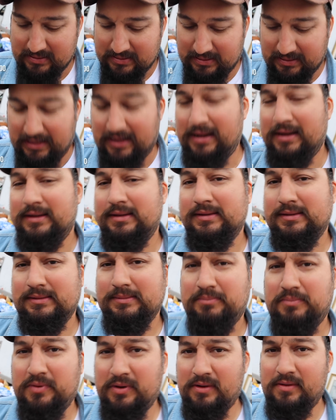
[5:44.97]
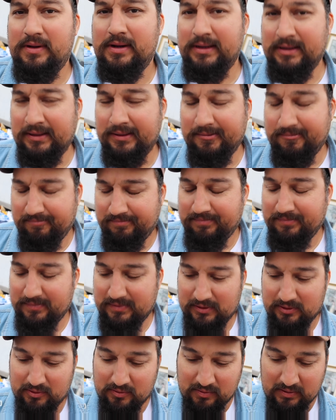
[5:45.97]
yeah, probably
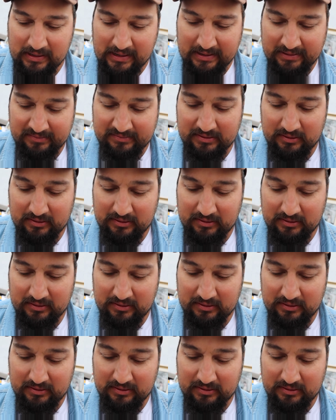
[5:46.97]
you guys